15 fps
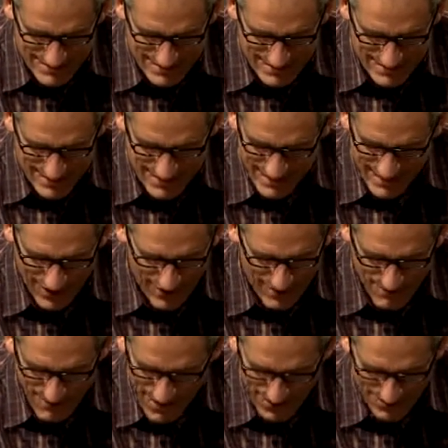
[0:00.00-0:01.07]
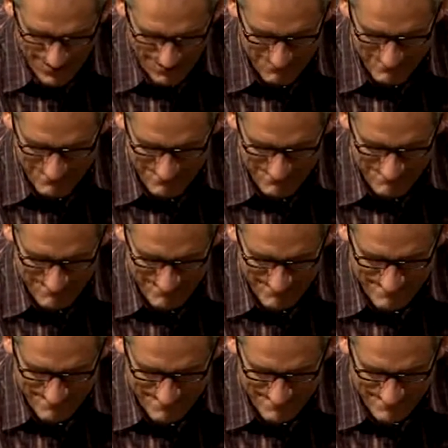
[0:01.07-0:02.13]
and that they are among them
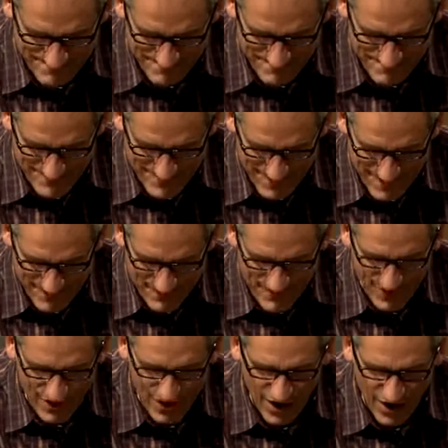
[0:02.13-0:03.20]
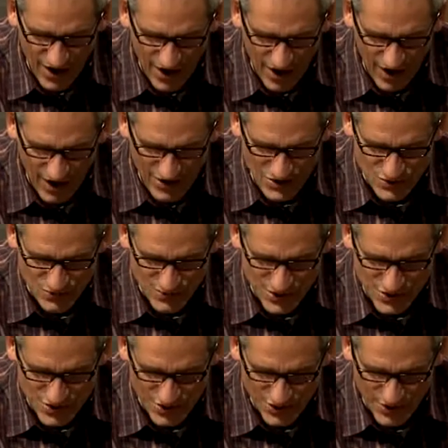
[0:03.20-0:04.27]
and that their hearts would
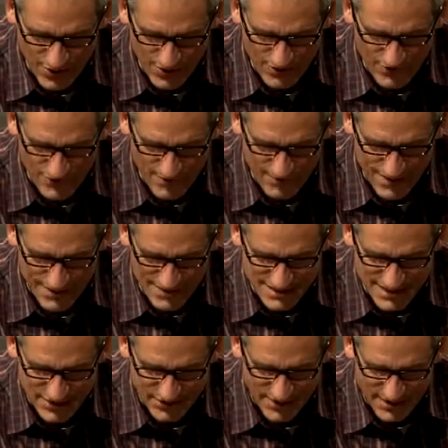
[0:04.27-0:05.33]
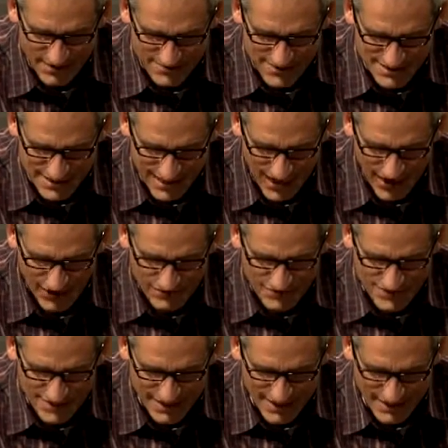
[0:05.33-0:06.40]
turn from considering
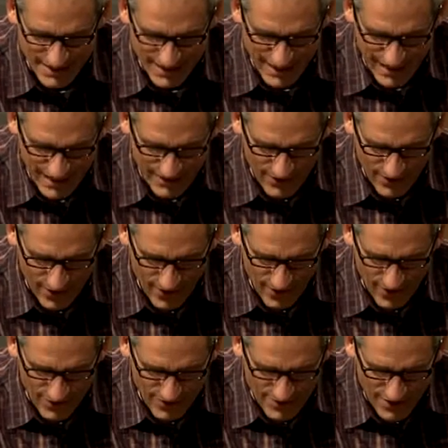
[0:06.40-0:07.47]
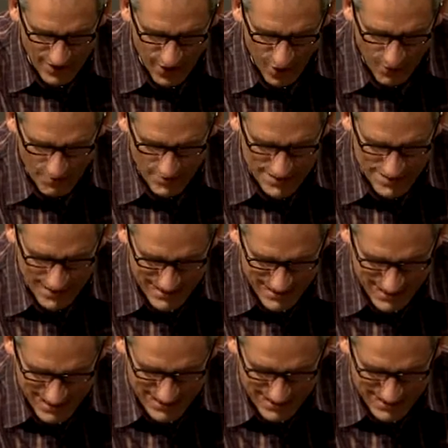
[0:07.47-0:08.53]
themselves and their own hopeless
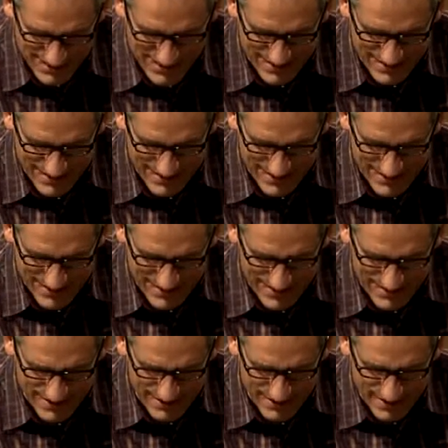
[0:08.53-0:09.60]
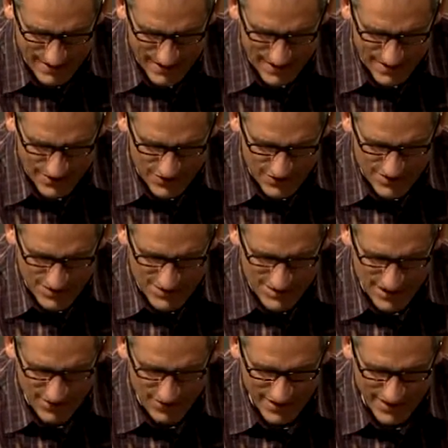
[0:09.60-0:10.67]
condition to
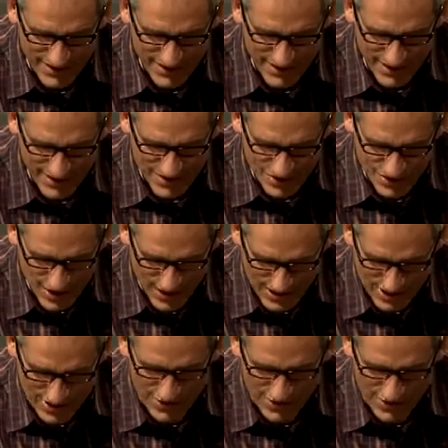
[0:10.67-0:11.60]
considering Jesus